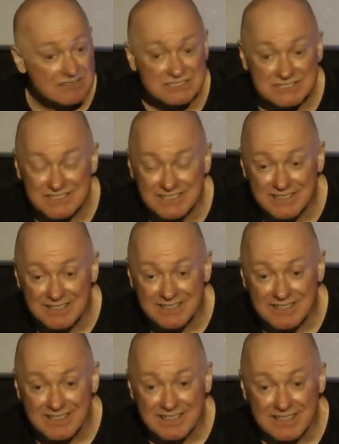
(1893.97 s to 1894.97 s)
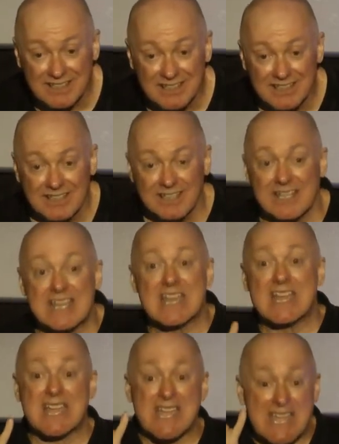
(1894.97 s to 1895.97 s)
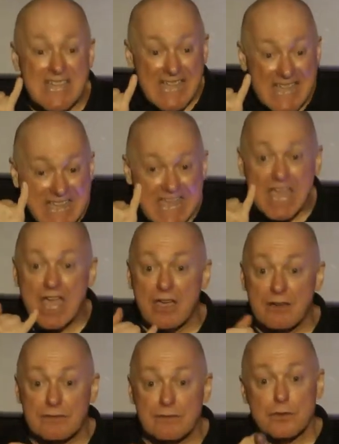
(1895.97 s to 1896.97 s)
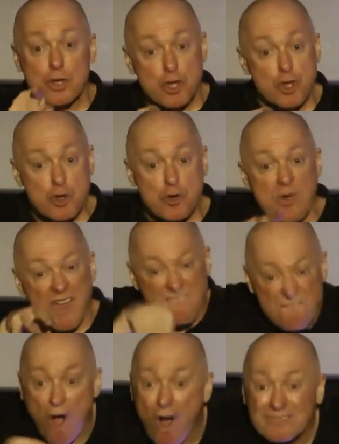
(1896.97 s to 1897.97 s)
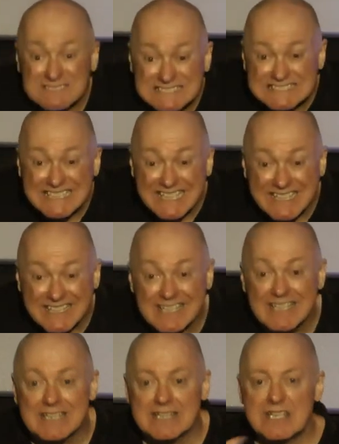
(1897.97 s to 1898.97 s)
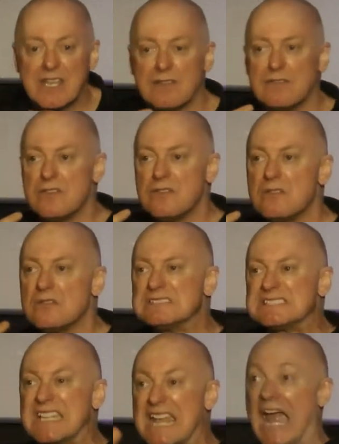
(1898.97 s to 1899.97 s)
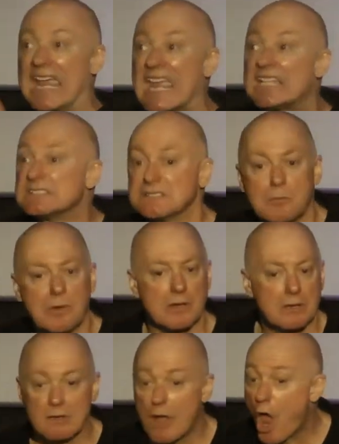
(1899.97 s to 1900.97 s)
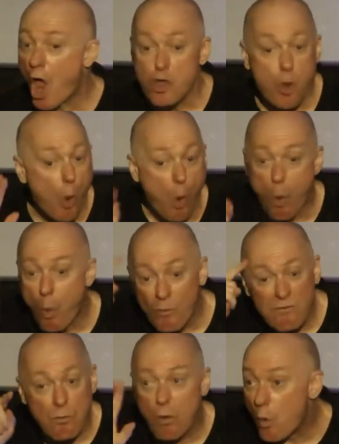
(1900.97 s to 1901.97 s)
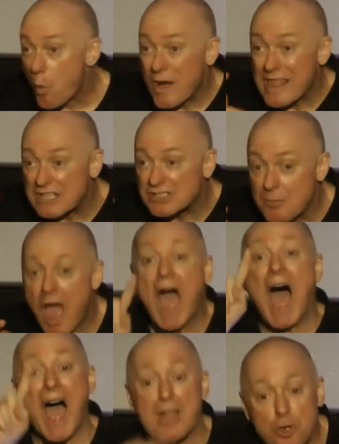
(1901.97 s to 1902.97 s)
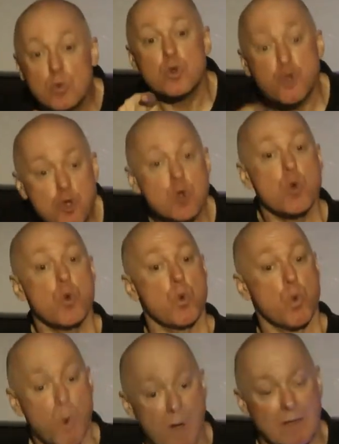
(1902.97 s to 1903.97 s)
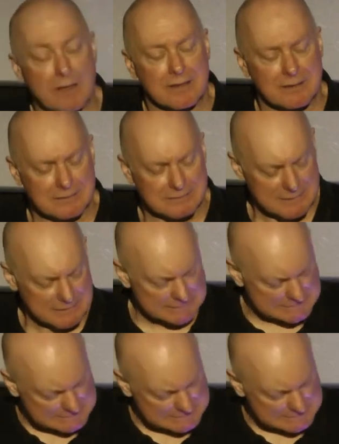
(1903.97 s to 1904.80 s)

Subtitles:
If you've contributed to sin in your relationships that have complicated those relationships, there's no real hope for those relationships unless you're willing to examine your heart. Have I